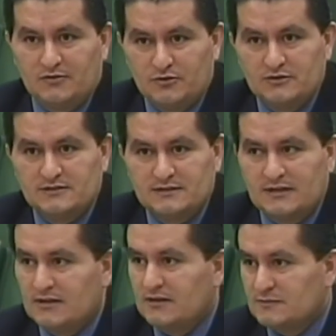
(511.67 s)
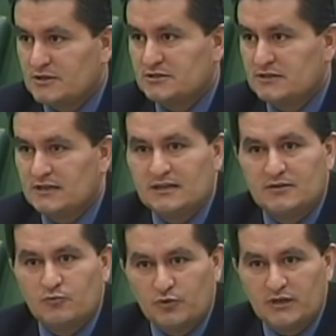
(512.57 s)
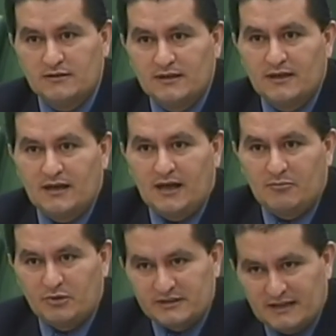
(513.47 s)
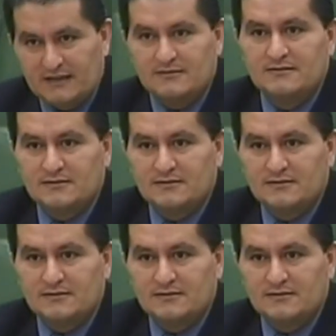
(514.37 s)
goods, especially Canadian wheat, but that